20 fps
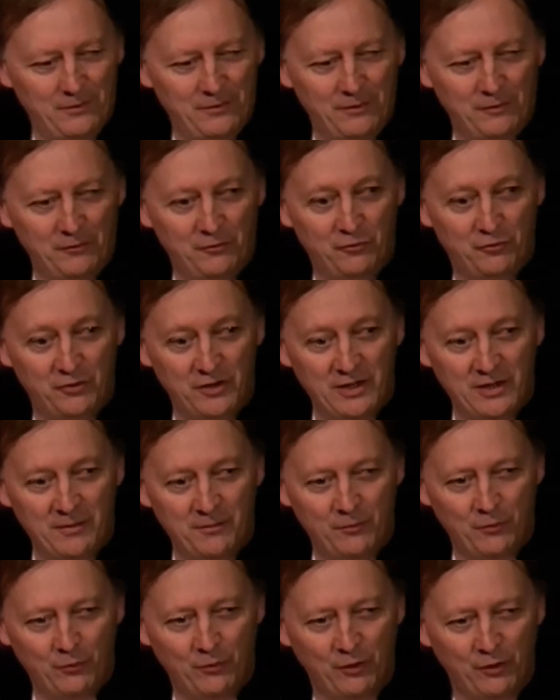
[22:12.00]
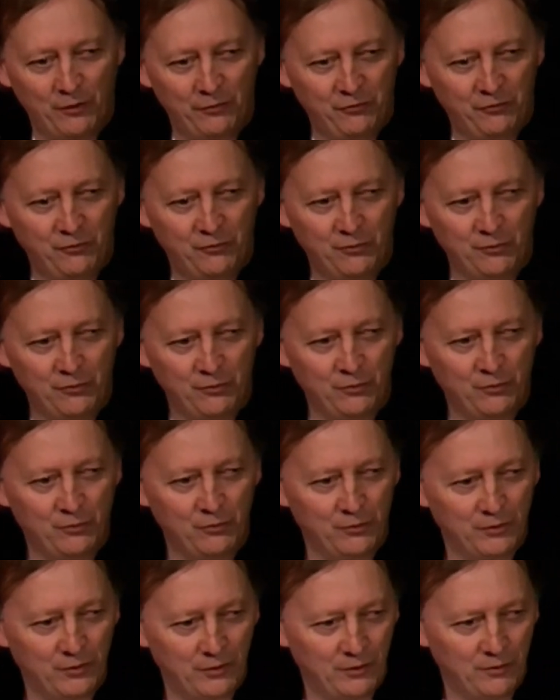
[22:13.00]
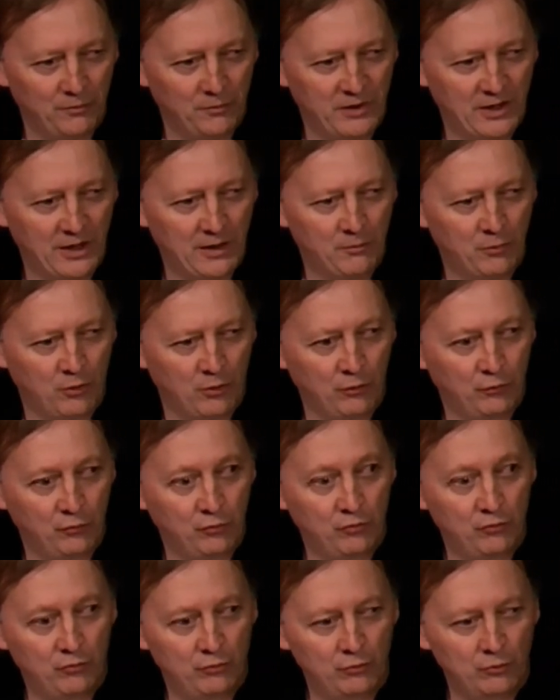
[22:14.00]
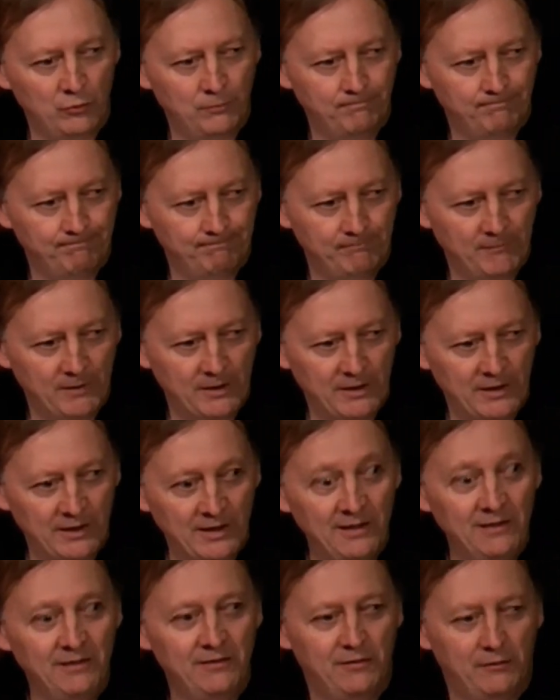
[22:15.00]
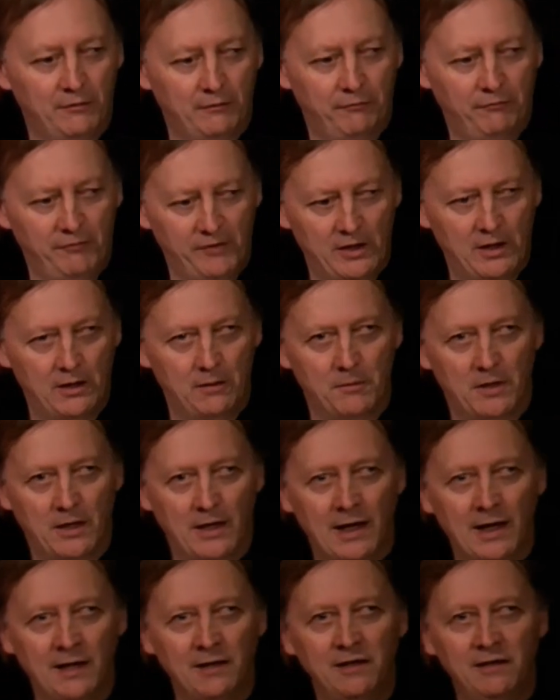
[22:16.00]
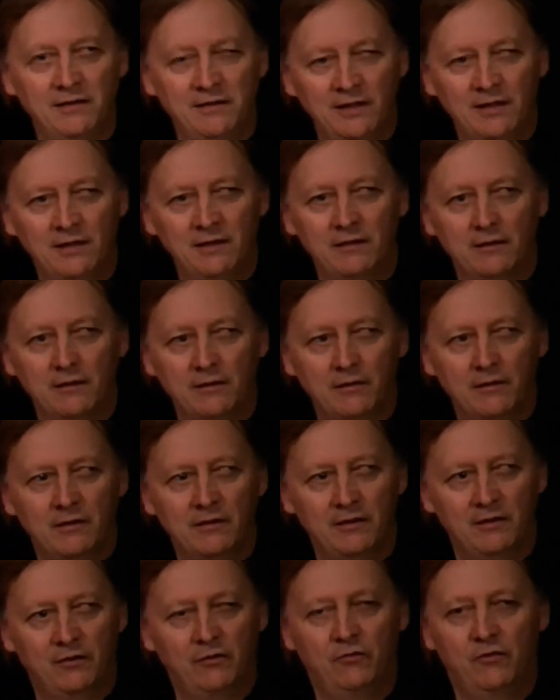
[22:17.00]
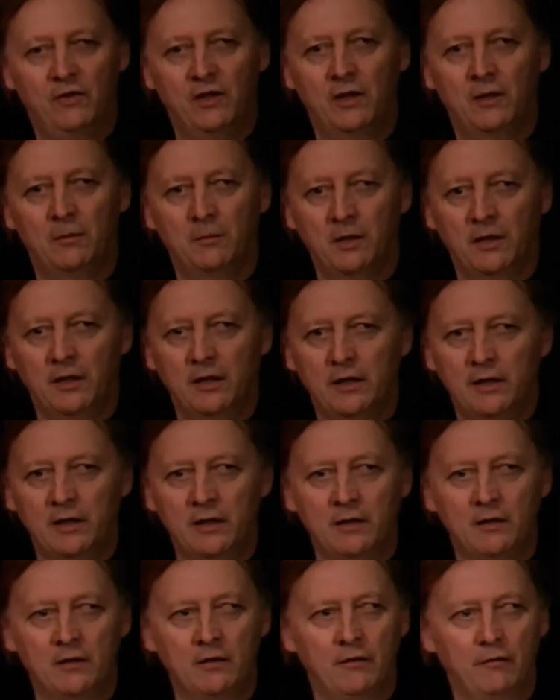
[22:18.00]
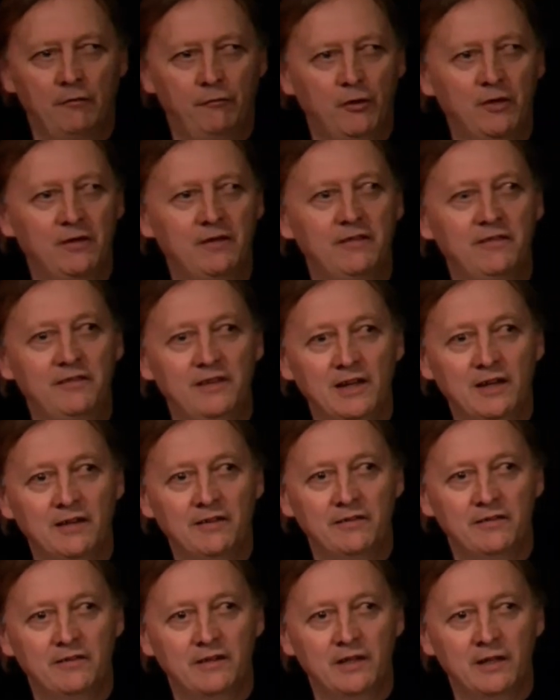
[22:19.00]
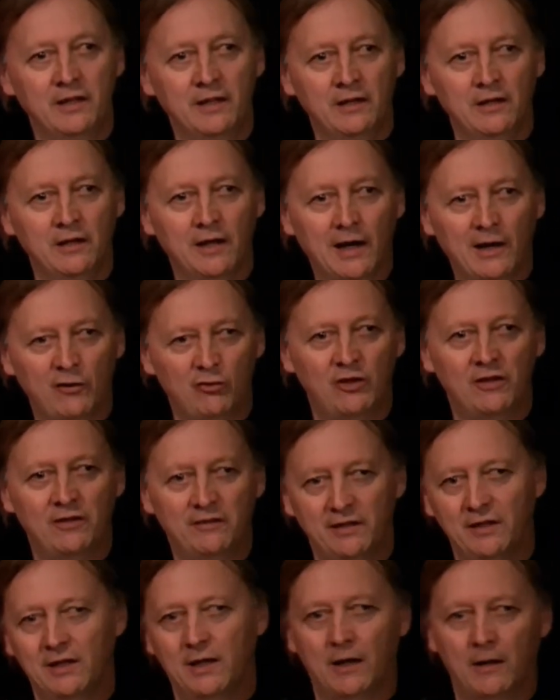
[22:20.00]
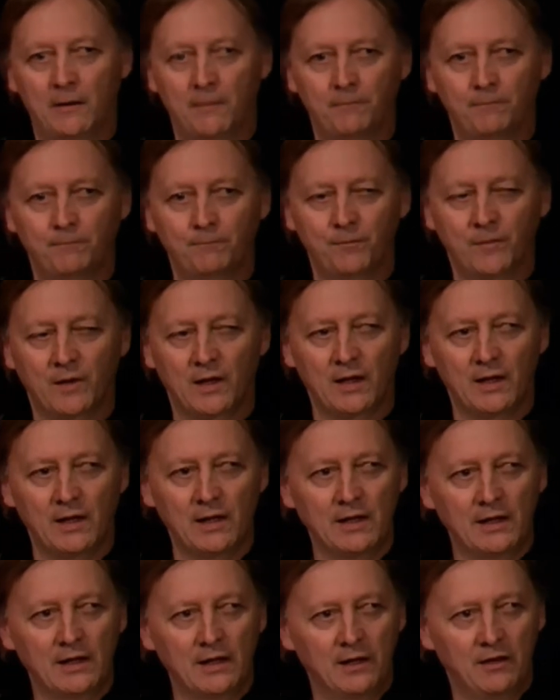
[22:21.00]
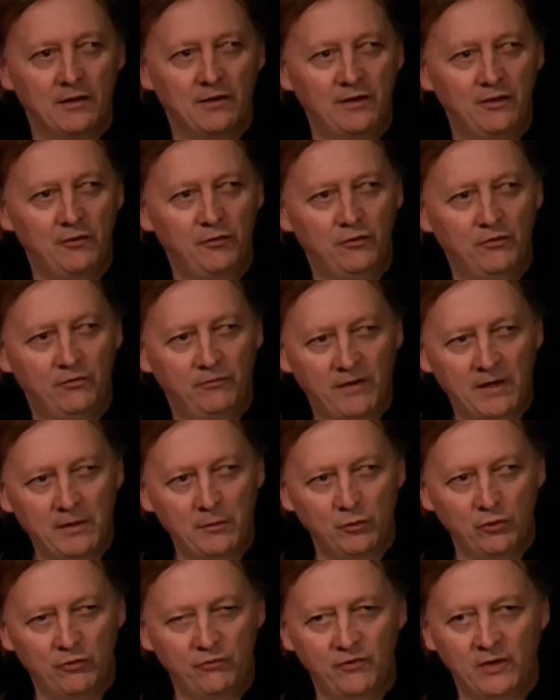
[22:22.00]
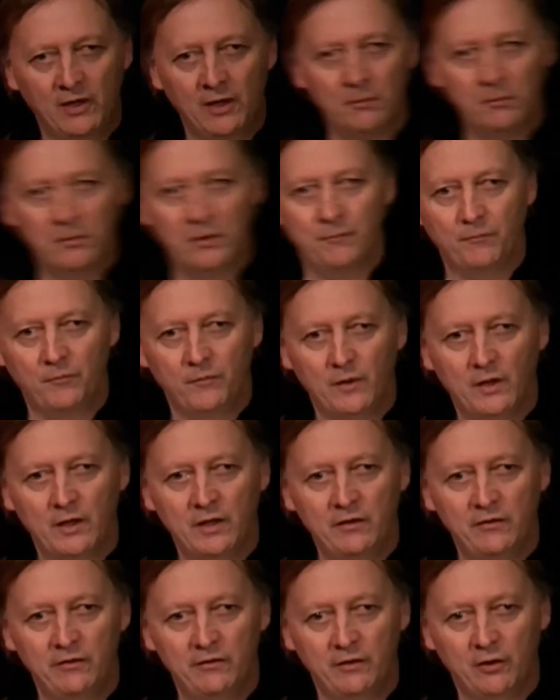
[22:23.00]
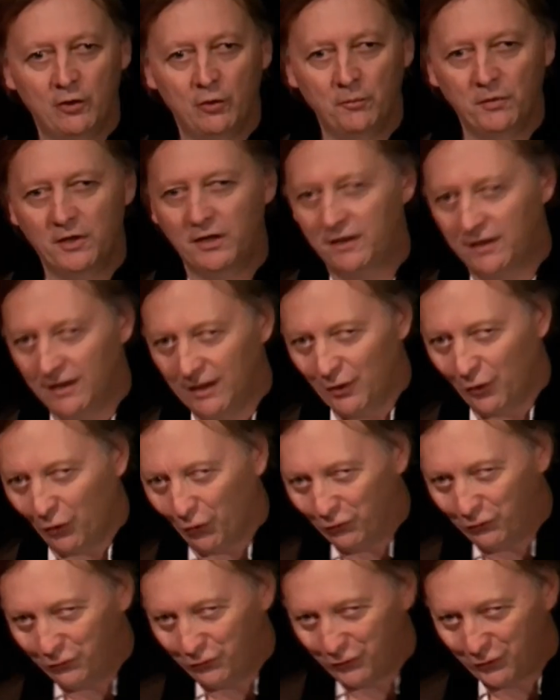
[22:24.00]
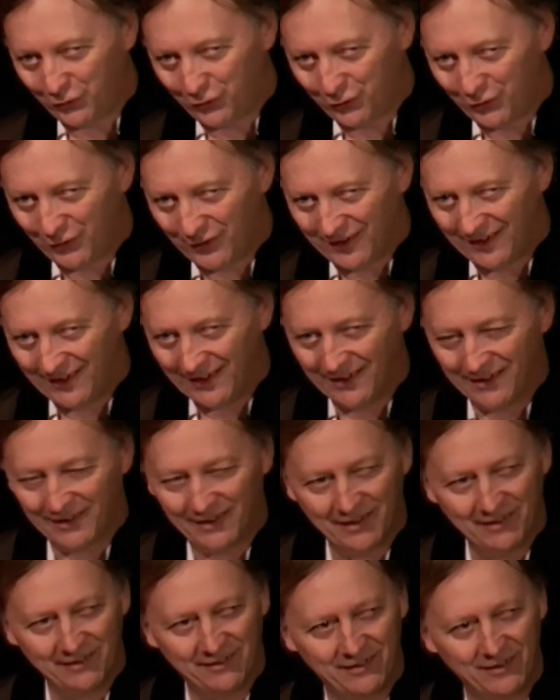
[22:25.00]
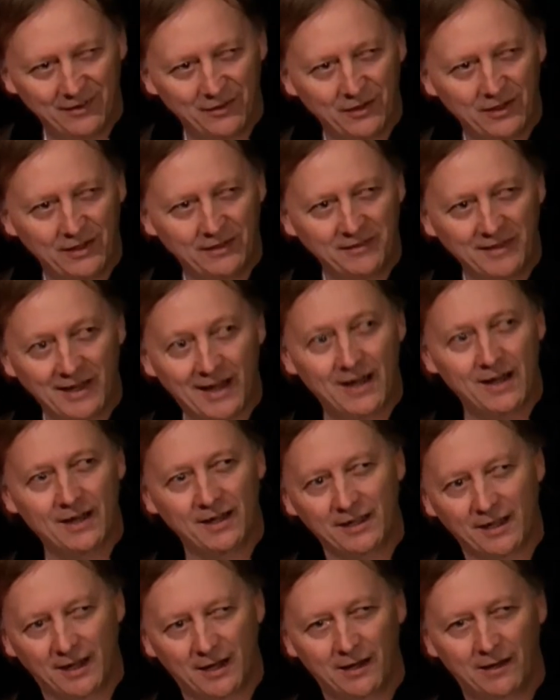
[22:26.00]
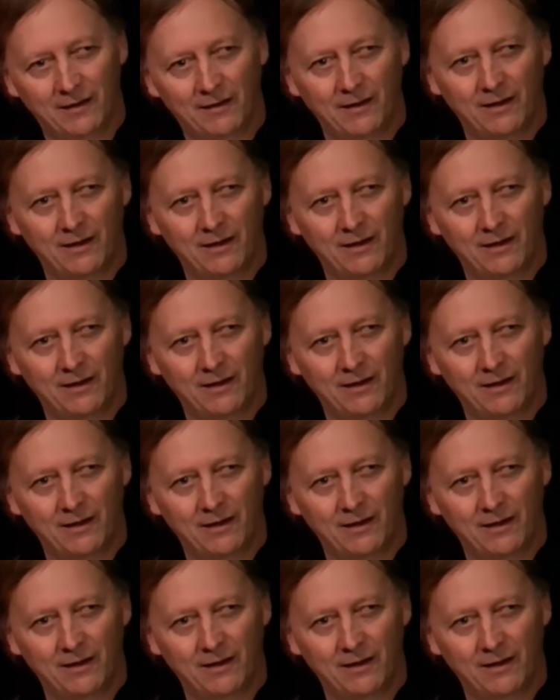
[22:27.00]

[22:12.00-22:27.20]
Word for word: dream was to be able to do his film, and he did this film in '36 in Argentina. This famous film is completely lost, and it's Tararira.